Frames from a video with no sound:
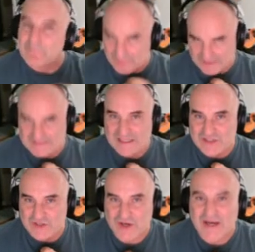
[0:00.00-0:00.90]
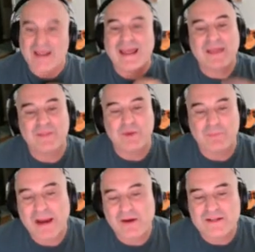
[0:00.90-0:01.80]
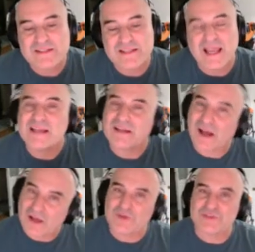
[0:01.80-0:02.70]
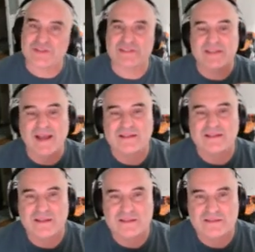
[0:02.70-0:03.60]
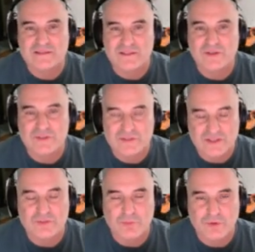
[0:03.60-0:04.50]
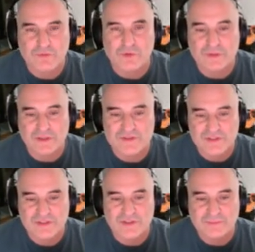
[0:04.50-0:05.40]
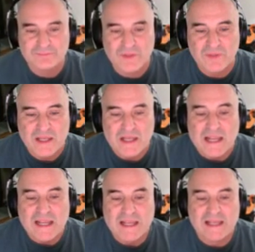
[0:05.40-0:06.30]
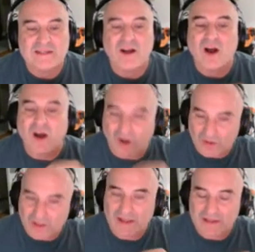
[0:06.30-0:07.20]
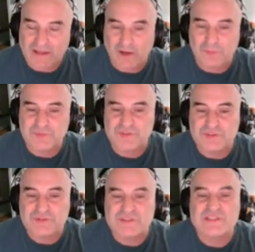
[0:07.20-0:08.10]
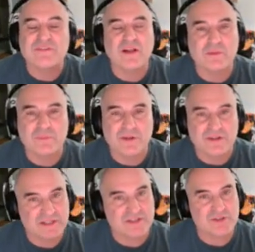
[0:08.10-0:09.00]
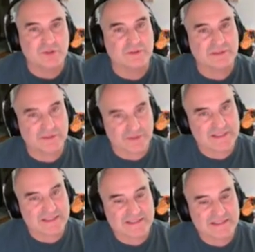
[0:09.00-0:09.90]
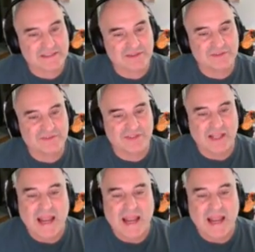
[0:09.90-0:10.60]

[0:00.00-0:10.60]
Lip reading: the teacher, and their parents and others easy access to the digital portfolios too. It helps students develop their digital literacy skills,